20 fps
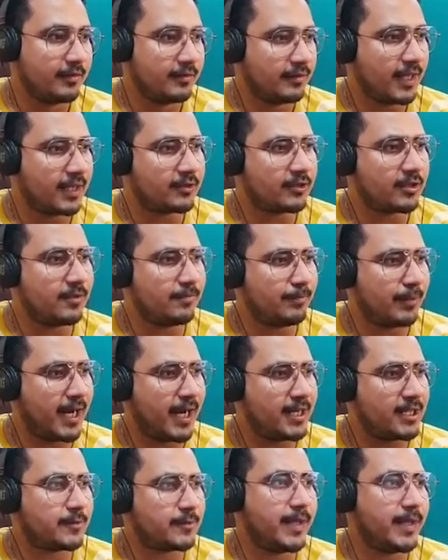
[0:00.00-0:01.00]
Actually,
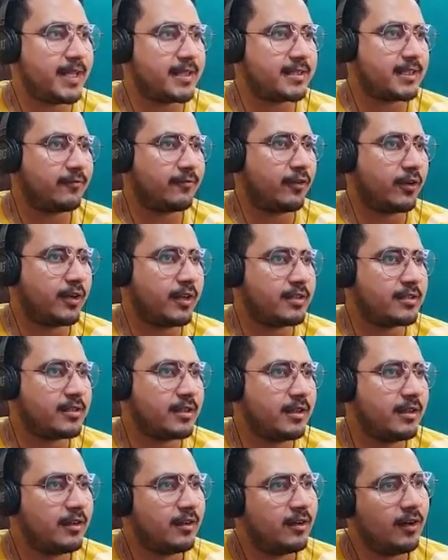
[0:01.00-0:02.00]
plants makes the
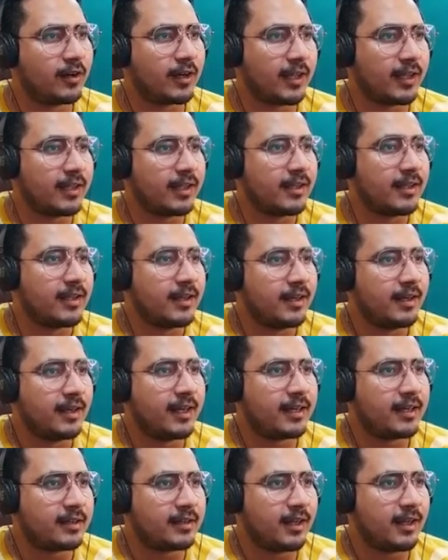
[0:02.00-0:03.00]
forest. Okay,
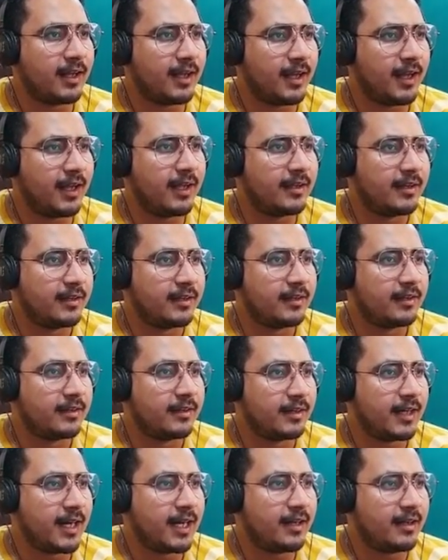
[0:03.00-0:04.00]
read
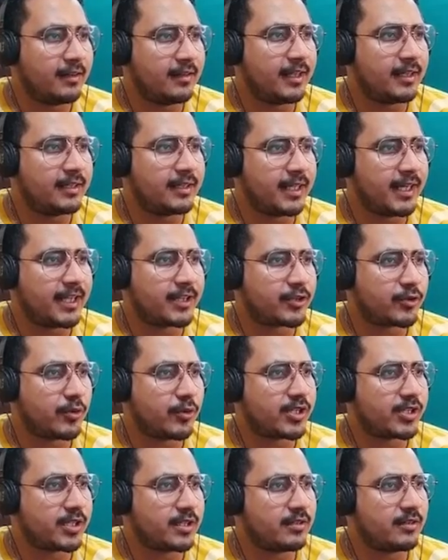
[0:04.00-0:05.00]
the next
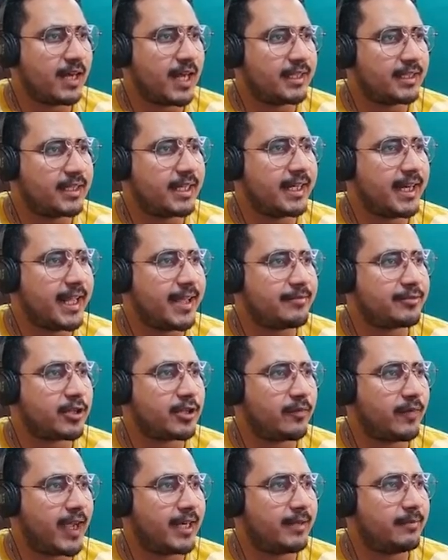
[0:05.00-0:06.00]
question. Write the names
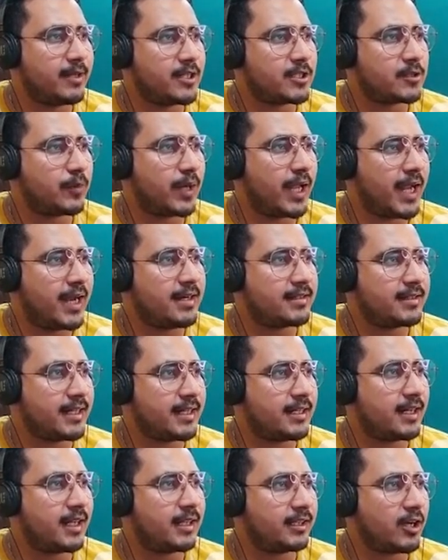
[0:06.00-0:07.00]
of animals, plants,
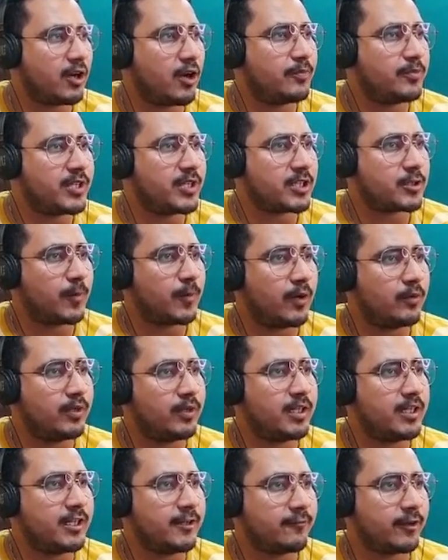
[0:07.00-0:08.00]
and other objects found
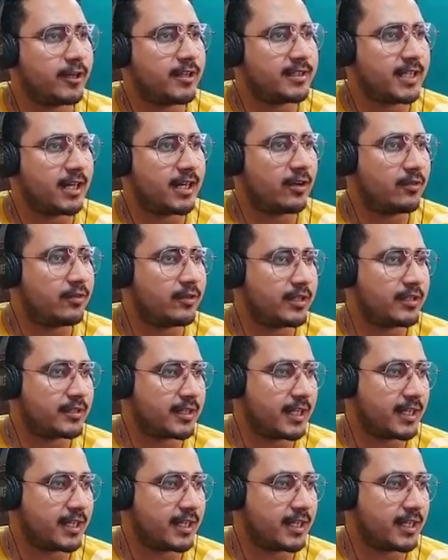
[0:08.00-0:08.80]
in different surroundings.